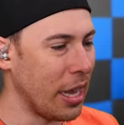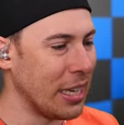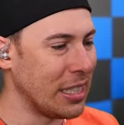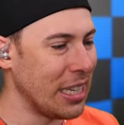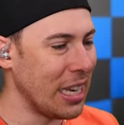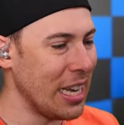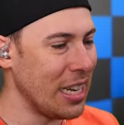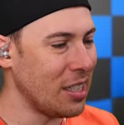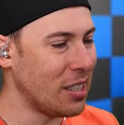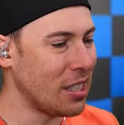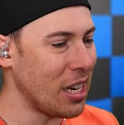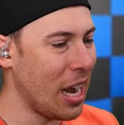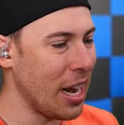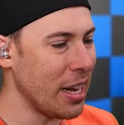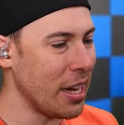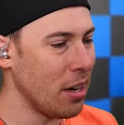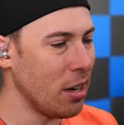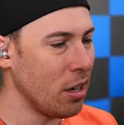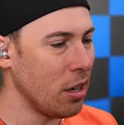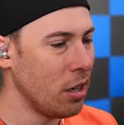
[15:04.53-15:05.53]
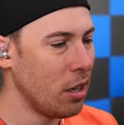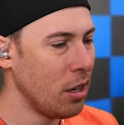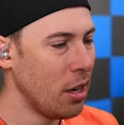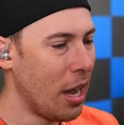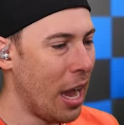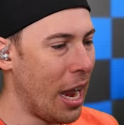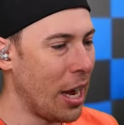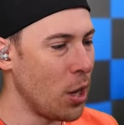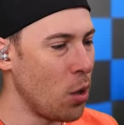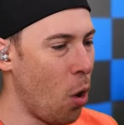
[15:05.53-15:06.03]
Is it inside here?
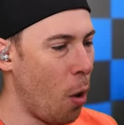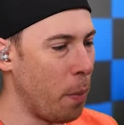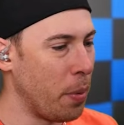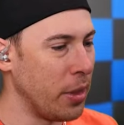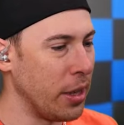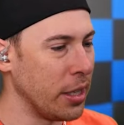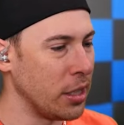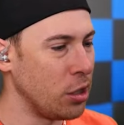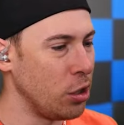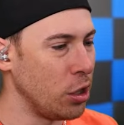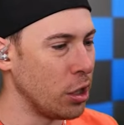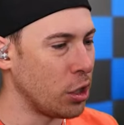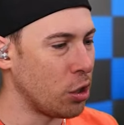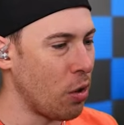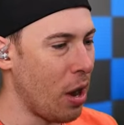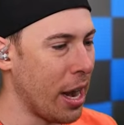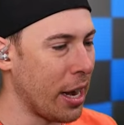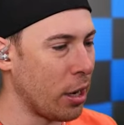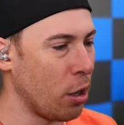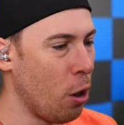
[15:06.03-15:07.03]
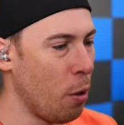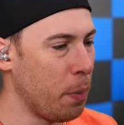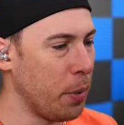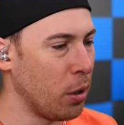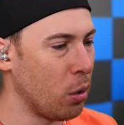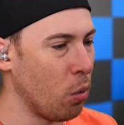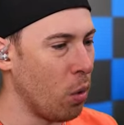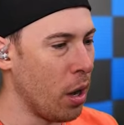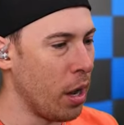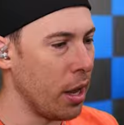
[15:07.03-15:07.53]
How do you open this? You just crack it
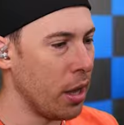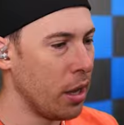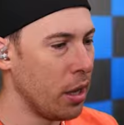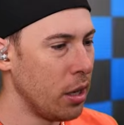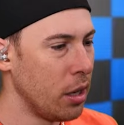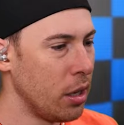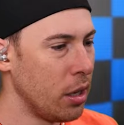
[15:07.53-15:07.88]
open or what?